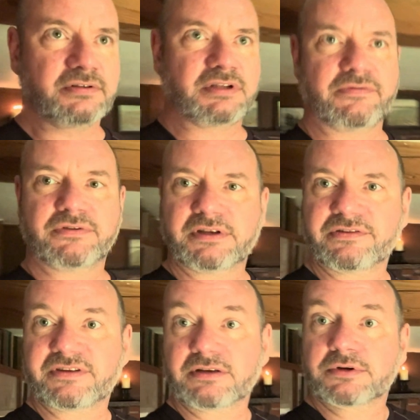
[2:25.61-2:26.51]
given the
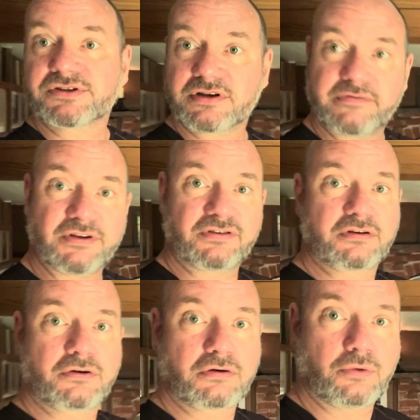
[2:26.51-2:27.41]
Distinguished Service
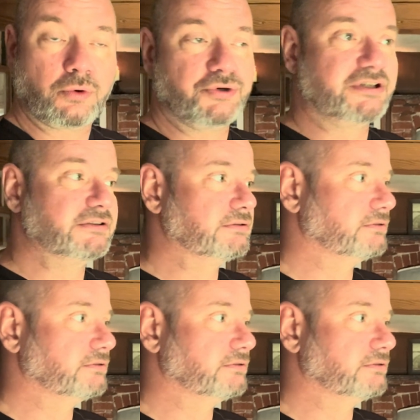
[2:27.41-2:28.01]
Order